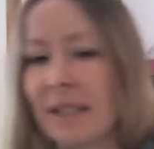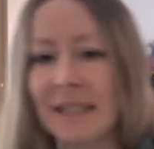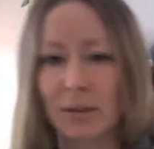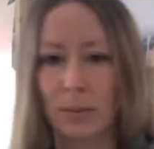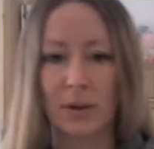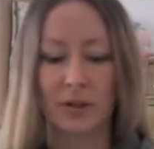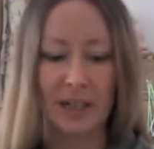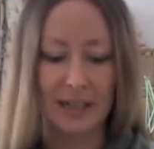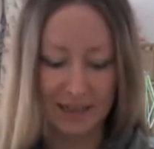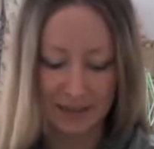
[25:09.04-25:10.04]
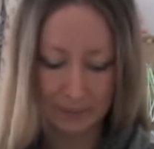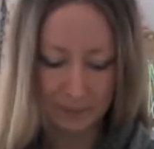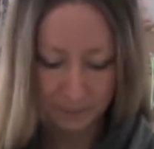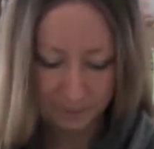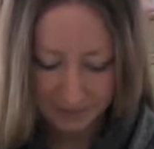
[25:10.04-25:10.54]
a little project.
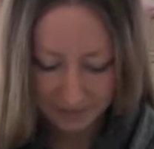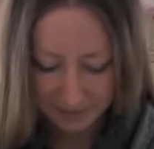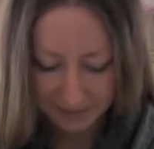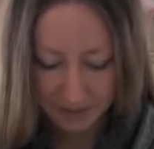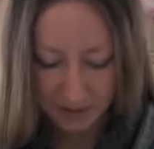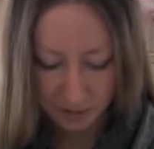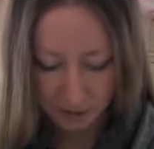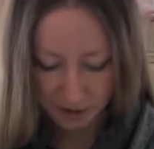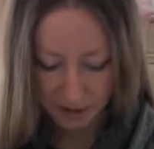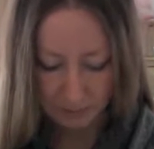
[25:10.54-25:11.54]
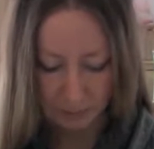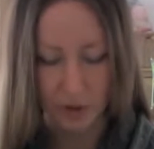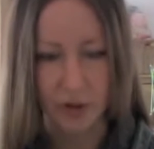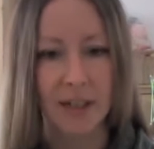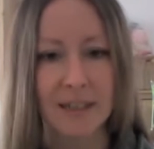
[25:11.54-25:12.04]
This is a long-term
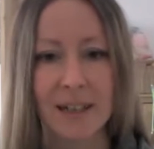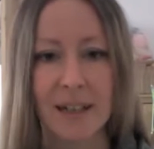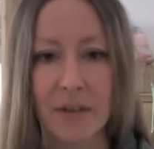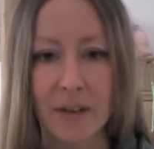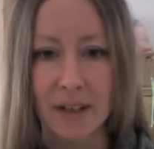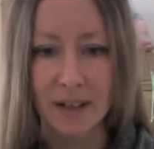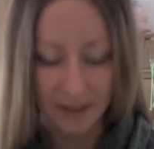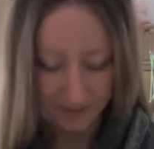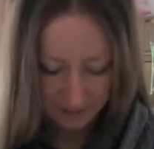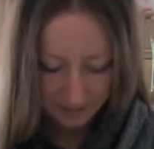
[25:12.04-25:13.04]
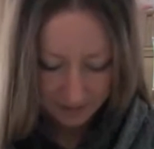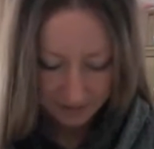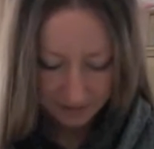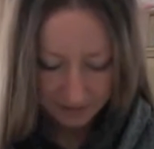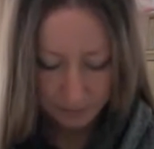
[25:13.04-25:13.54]
project, I think.
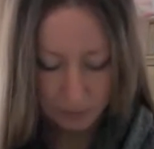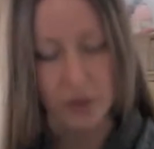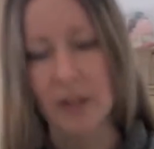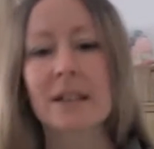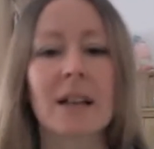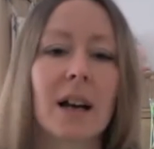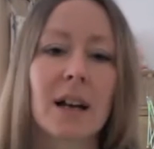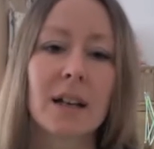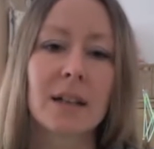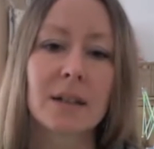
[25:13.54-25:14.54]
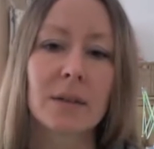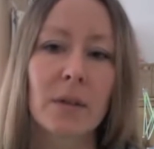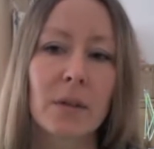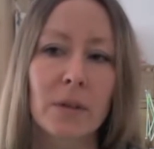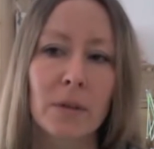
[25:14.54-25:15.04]
This is a project that I
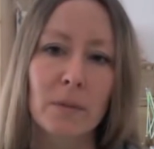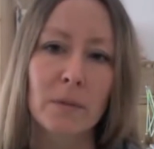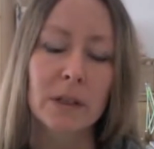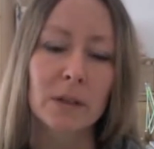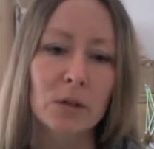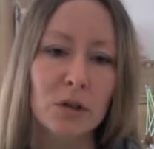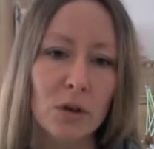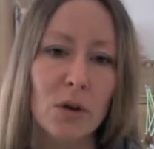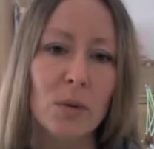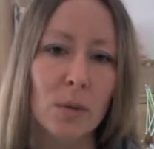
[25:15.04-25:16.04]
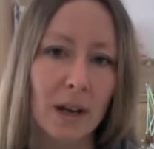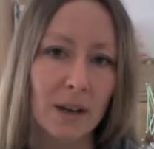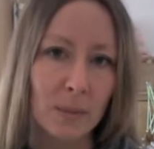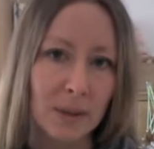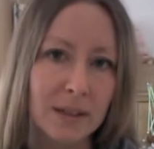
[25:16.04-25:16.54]
feel sure I
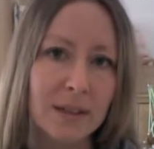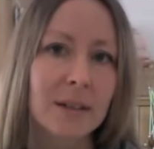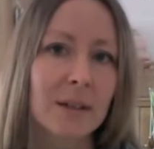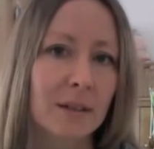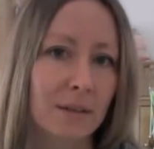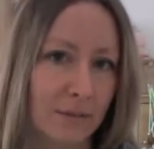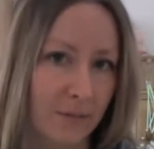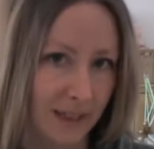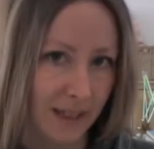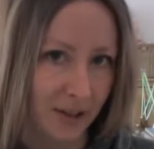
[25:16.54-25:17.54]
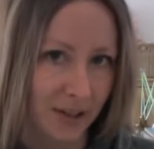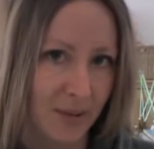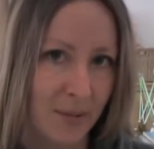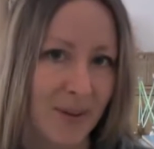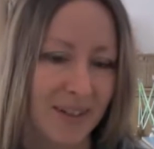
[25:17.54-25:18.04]
will finish it
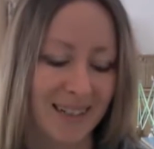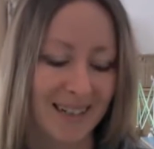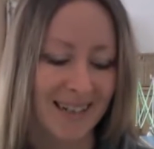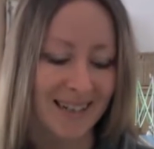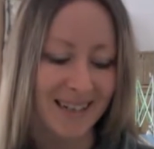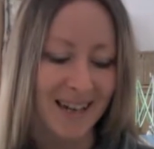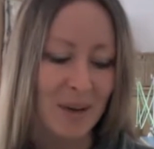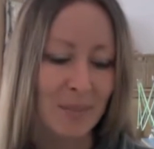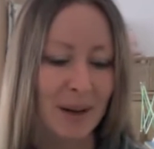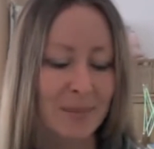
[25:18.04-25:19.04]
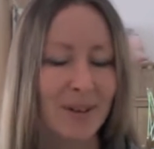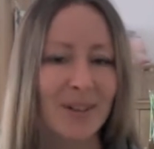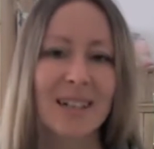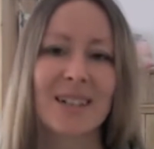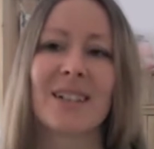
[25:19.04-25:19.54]
one day, but I'm
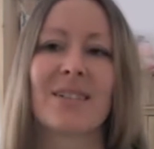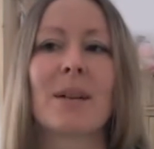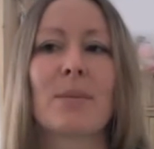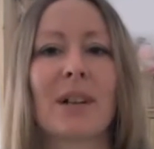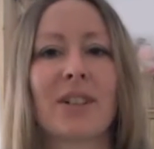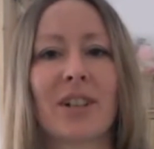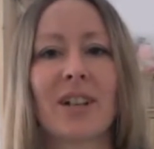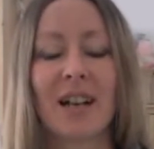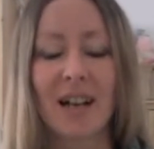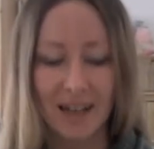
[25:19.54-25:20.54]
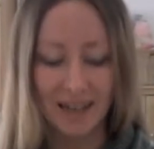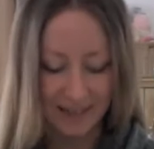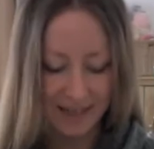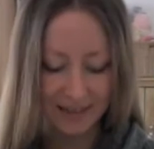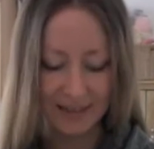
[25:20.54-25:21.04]
not under any pressure. I
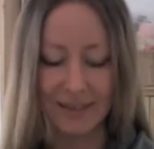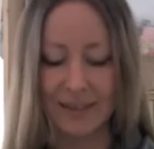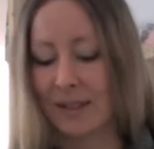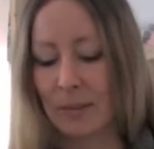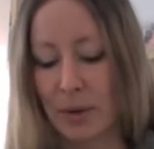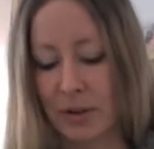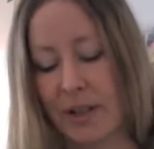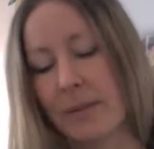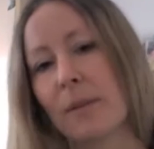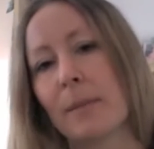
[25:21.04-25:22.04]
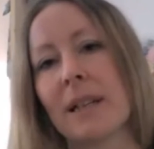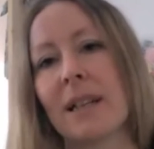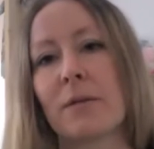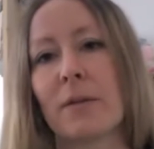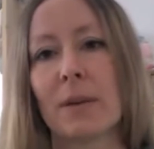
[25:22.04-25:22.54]
take this little project with me
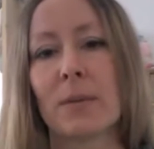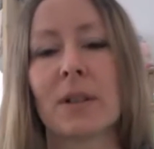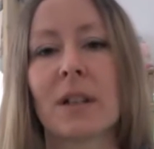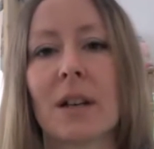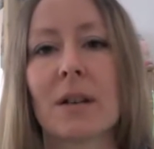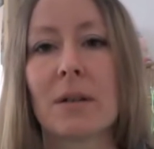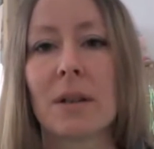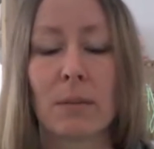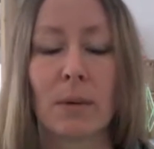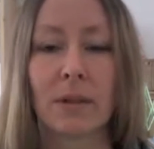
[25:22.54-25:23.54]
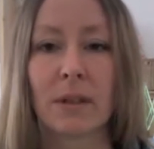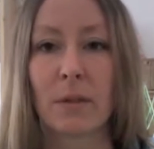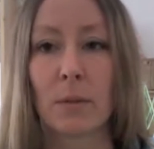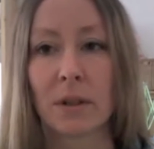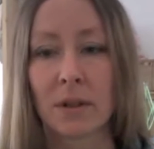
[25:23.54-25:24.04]
if I want to go, well, not if I
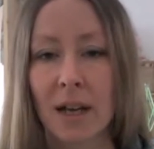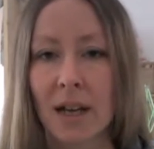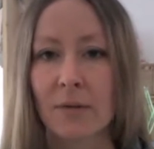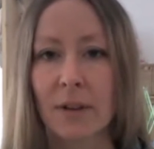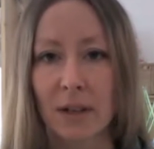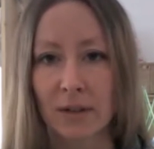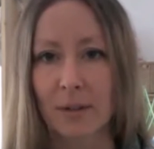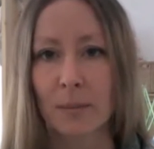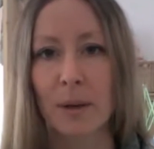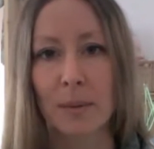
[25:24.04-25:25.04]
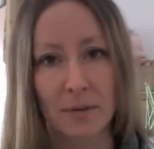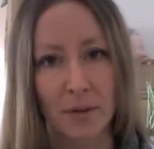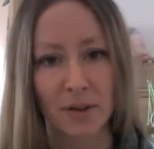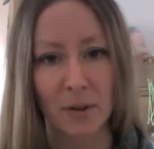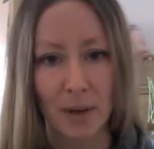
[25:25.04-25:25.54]
want to, if I go somewhere where I've
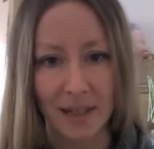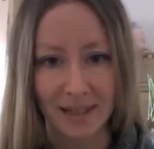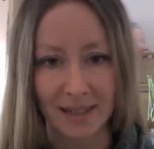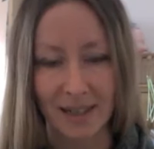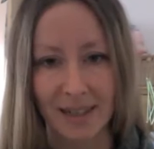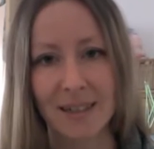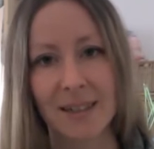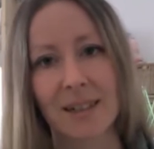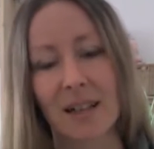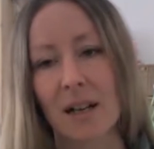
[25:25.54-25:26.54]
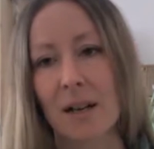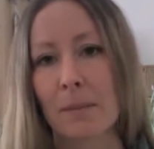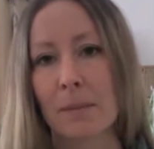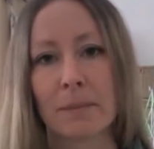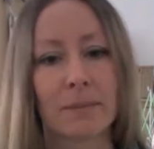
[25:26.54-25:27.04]
got to wait, like
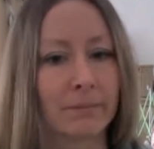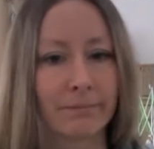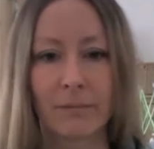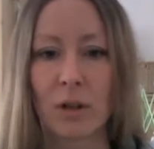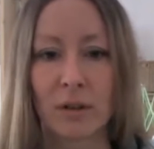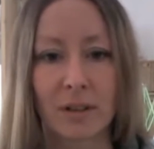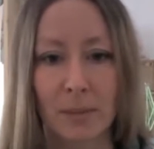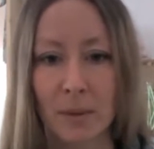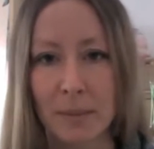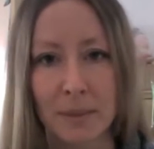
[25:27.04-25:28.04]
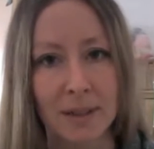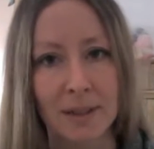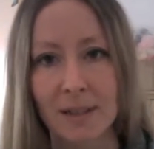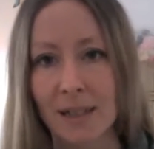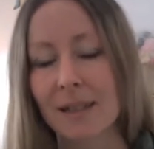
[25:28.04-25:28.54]
doctor's
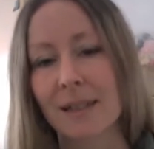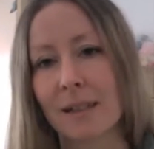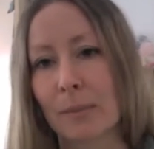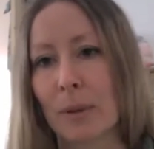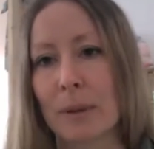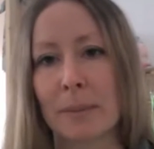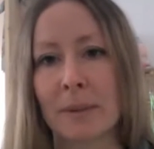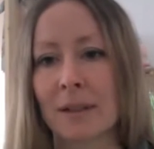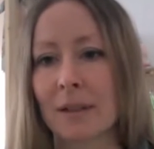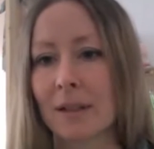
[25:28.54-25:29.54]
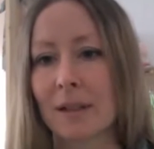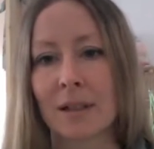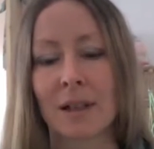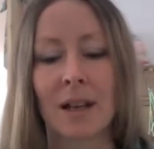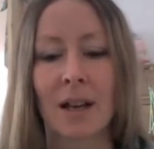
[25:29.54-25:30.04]
appointment, dentist appointment,
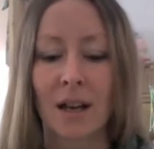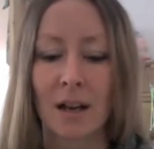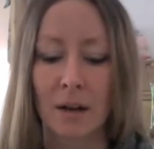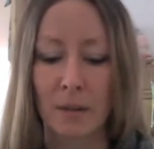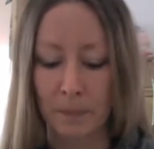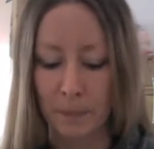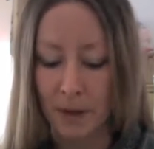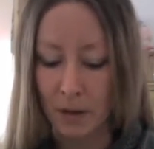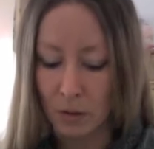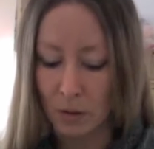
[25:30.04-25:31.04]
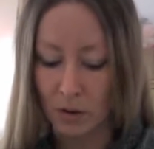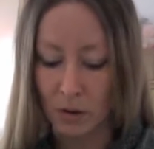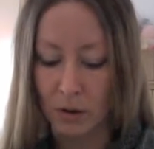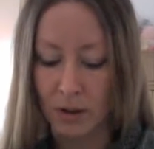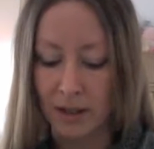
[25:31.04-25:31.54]

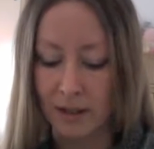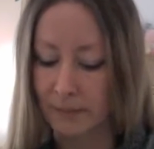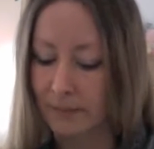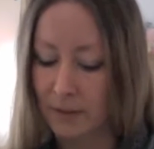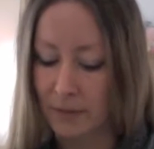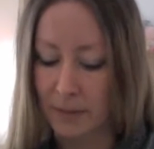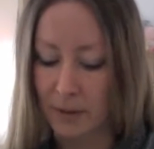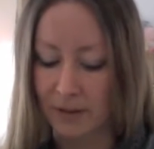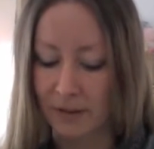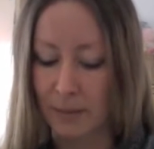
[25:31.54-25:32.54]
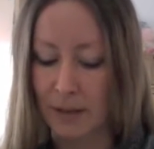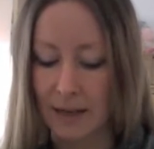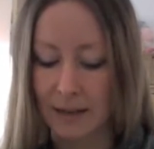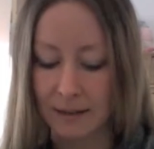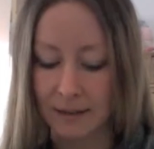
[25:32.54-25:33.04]
or if I'm going somewhere
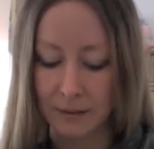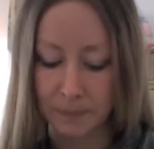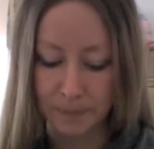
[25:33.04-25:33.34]
nice,